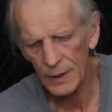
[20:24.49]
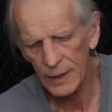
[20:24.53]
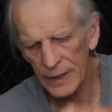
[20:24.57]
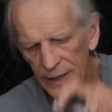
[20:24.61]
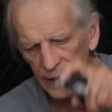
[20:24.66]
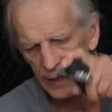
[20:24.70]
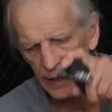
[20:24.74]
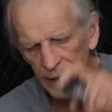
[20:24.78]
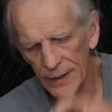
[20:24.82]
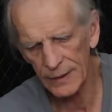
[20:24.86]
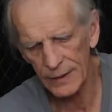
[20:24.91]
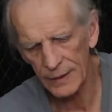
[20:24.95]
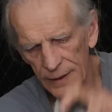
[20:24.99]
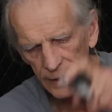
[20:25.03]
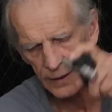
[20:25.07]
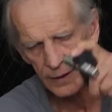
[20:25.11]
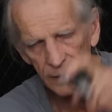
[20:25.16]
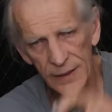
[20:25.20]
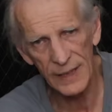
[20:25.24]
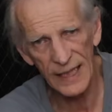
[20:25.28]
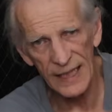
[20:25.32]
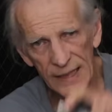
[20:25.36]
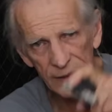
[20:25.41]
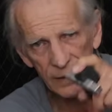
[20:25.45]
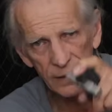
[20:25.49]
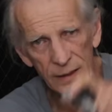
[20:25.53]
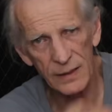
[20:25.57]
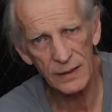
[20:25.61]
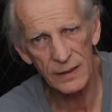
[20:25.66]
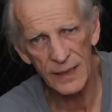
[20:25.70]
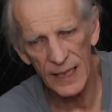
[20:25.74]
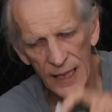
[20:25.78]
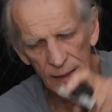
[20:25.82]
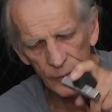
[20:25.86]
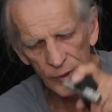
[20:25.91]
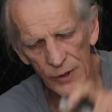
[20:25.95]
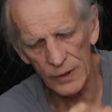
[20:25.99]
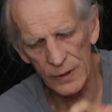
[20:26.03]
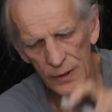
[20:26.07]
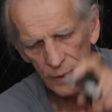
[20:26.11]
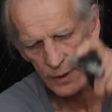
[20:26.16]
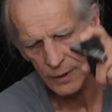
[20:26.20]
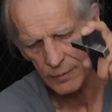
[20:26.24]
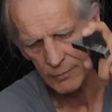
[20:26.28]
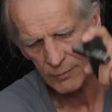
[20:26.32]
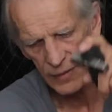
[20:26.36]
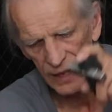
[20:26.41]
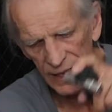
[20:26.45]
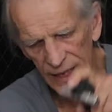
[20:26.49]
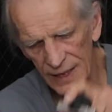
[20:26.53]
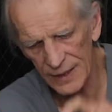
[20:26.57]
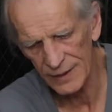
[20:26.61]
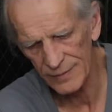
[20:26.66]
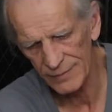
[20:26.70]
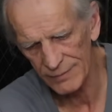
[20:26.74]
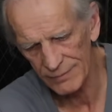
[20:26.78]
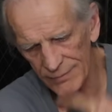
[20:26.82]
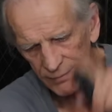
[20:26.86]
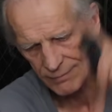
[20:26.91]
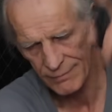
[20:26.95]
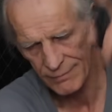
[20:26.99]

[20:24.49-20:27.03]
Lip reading: And it's nice and stable, but,